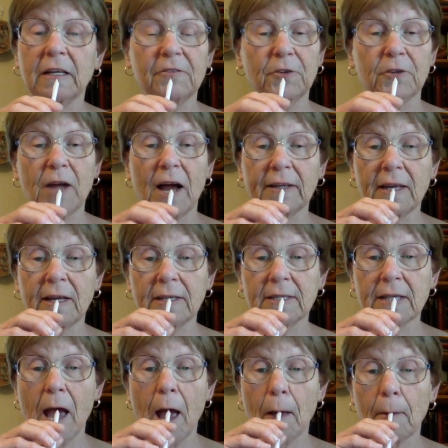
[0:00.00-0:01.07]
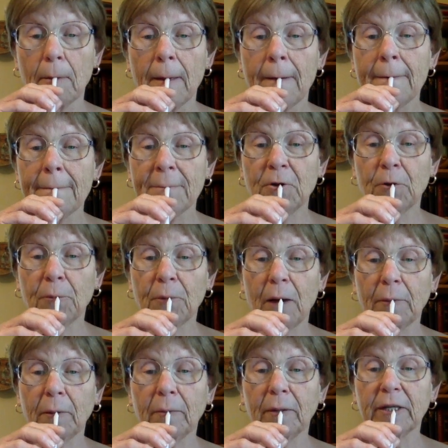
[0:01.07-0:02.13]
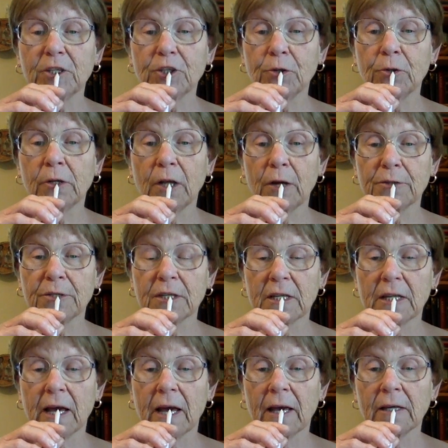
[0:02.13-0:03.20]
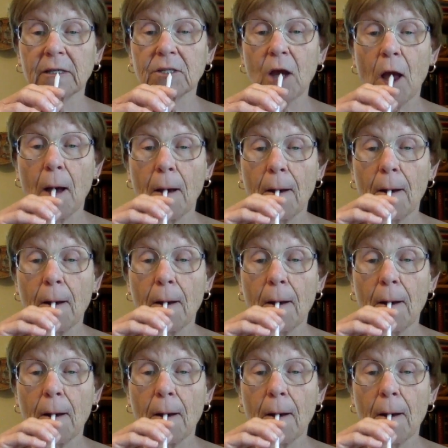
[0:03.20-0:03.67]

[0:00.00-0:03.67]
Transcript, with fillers: If you're not getting sound, you're probably too close to the edge.